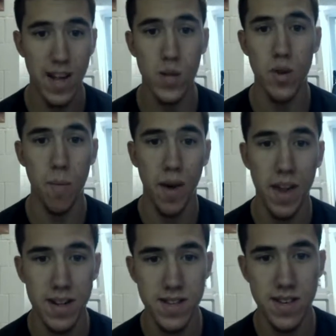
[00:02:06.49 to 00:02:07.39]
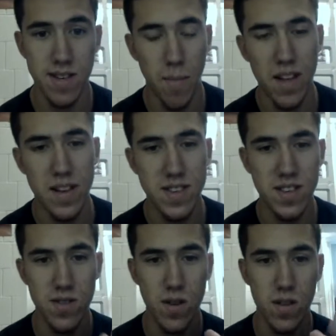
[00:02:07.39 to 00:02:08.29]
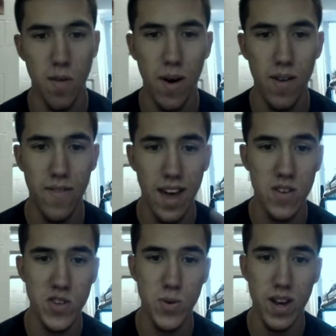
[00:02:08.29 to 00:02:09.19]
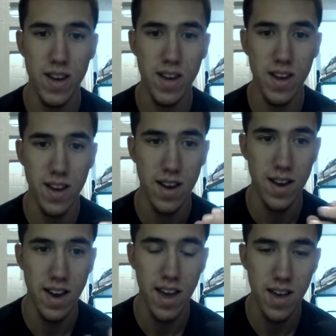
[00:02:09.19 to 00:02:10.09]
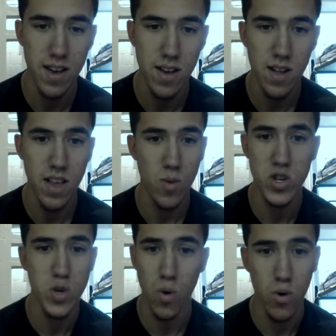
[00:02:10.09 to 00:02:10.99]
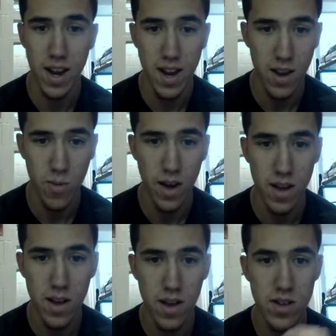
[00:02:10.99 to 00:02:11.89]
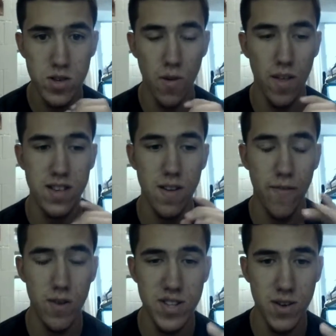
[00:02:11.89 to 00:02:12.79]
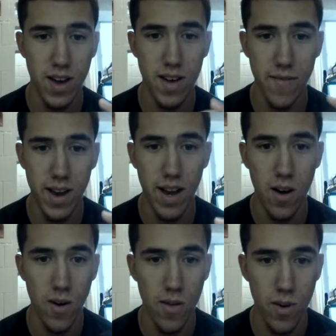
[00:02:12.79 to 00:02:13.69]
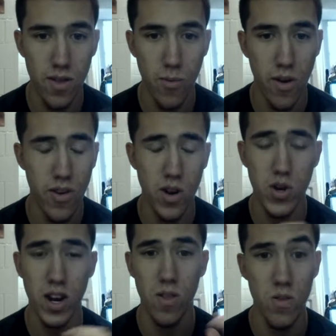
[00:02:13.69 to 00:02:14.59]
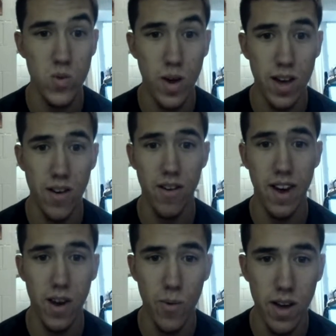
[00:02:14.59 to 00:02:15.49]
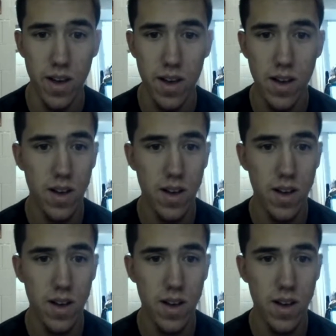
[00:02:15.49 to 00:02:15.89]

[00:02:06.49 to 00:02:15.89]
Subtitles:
That's what a maintenance is. A maintenance is the amount of calories you eat in a day in which you won't gain any weight. So that's the first thing you got to find out, either whether you're trying to lose weight or gain weight.